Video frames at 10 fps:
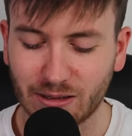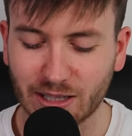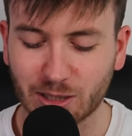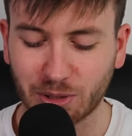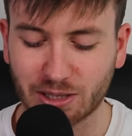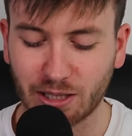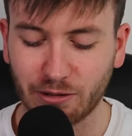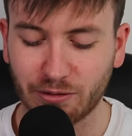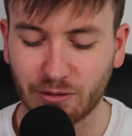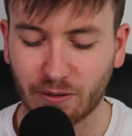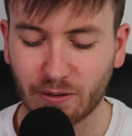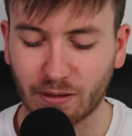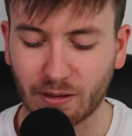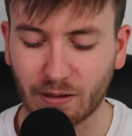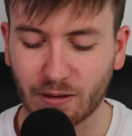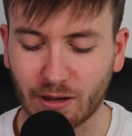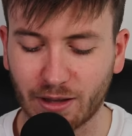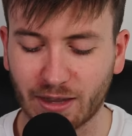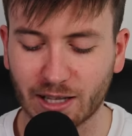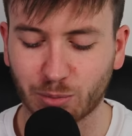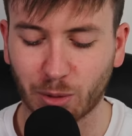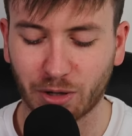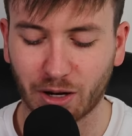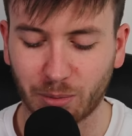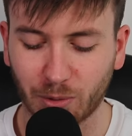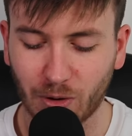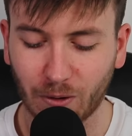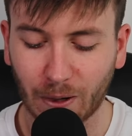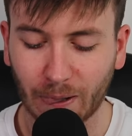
That's a bit stiff. I think that's probably going to be wrong.